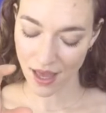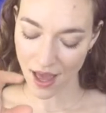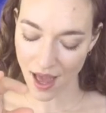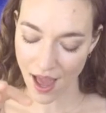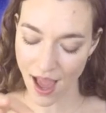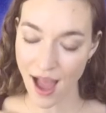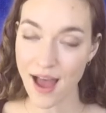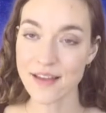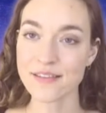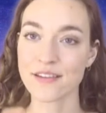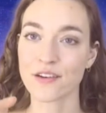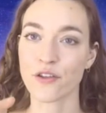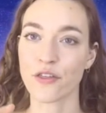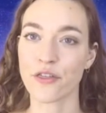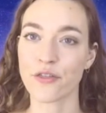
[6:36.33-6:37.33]
as
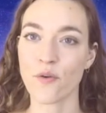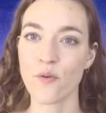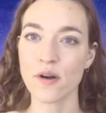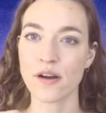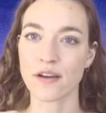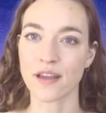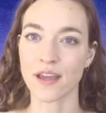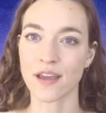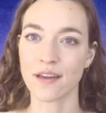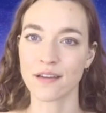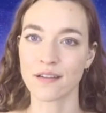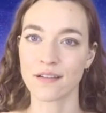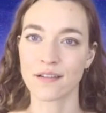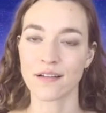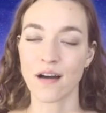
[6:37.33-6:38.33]
an authority
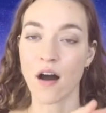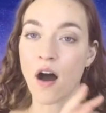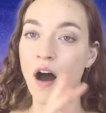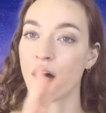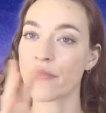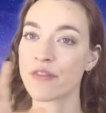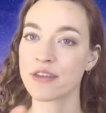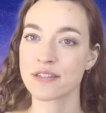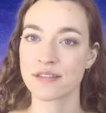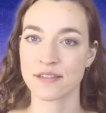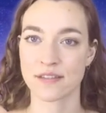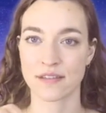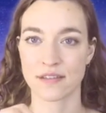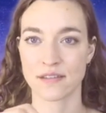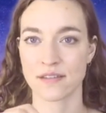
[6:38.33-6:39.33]
on
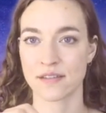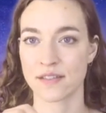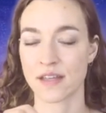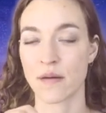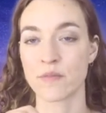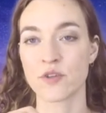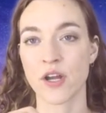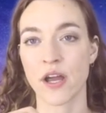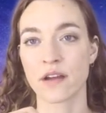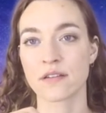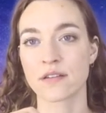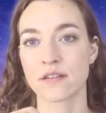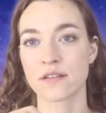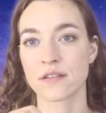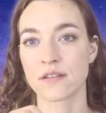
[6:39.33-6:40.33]
this
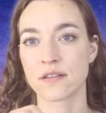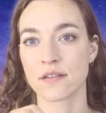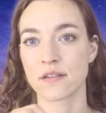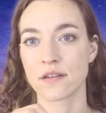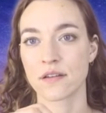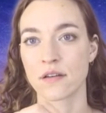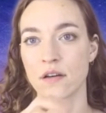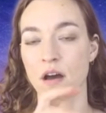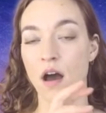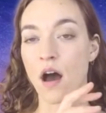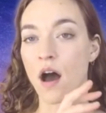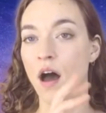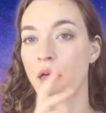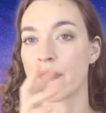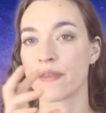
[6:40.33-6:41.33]
subject,
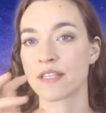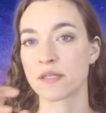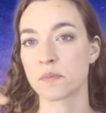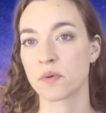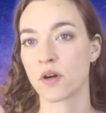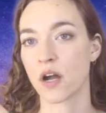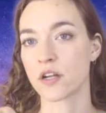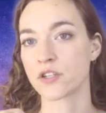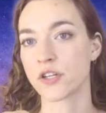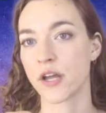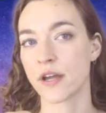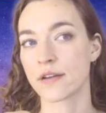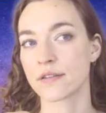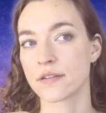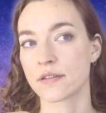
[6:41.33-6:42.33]
on this
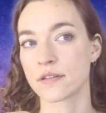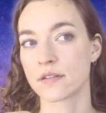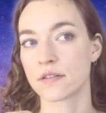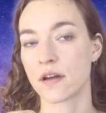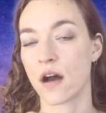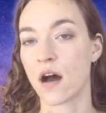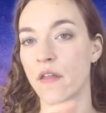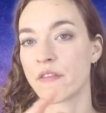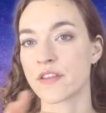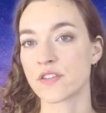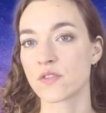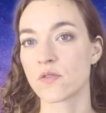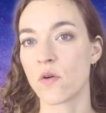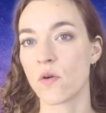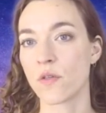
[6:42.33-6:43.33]
project, on this
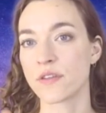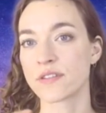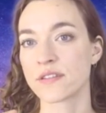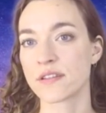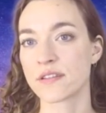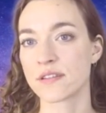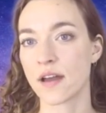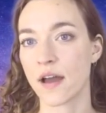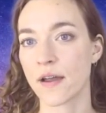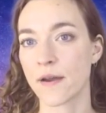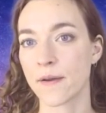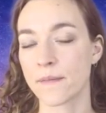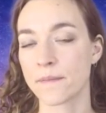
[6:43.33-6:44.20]
goal, this desire.